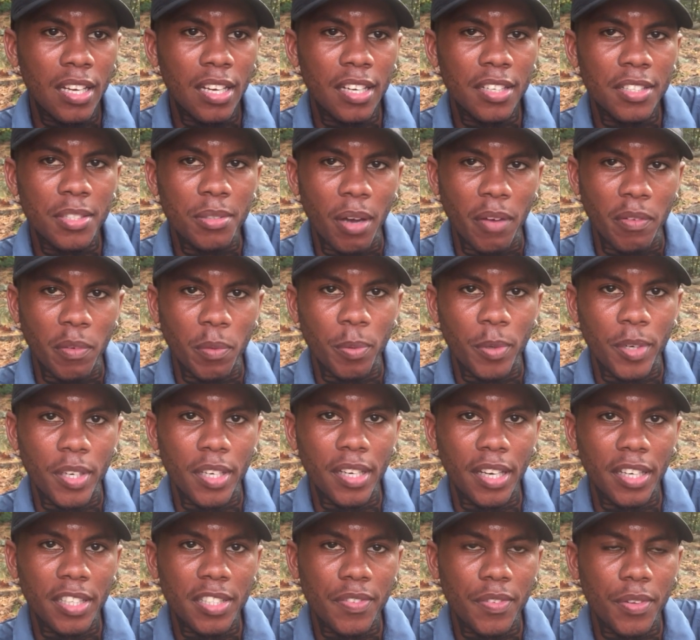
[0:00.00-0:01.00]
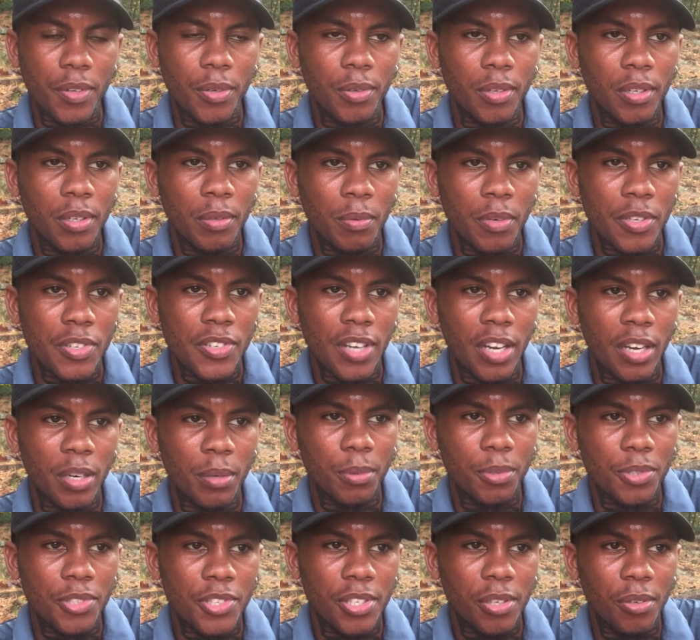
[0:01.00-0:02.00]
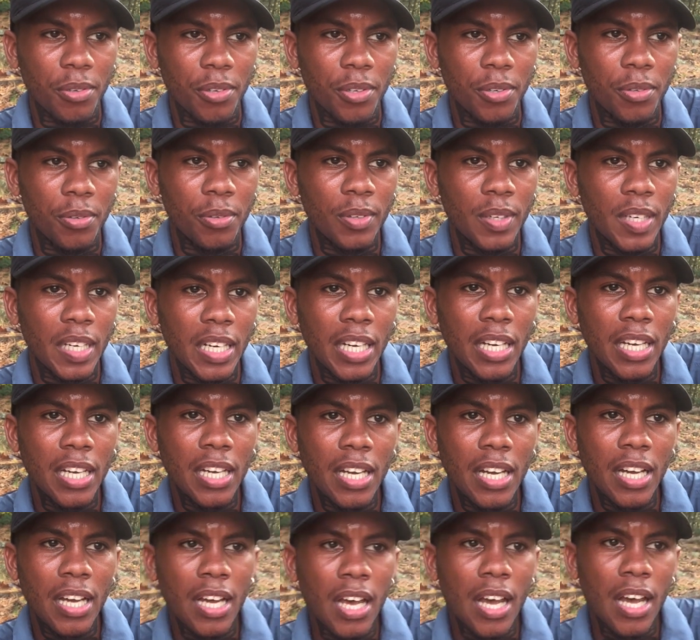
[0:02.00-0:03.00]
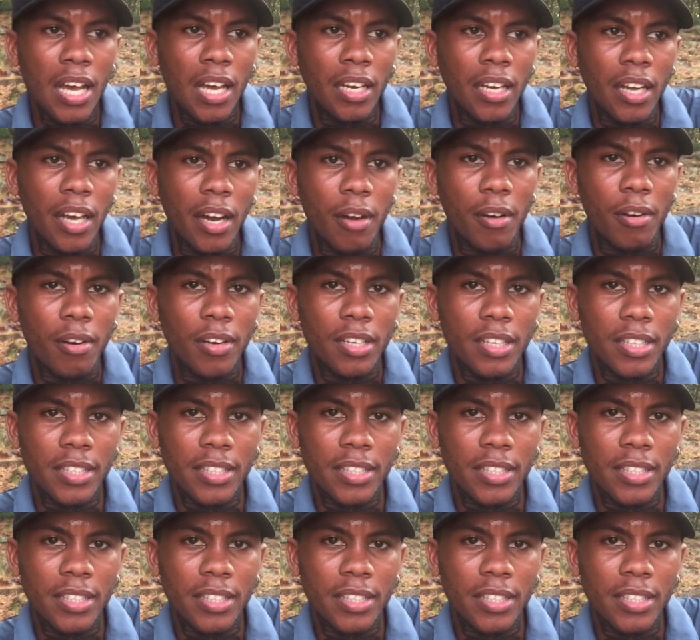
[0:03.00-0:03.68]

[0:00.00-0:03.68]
I do have a pretty nice view, which I will show you now.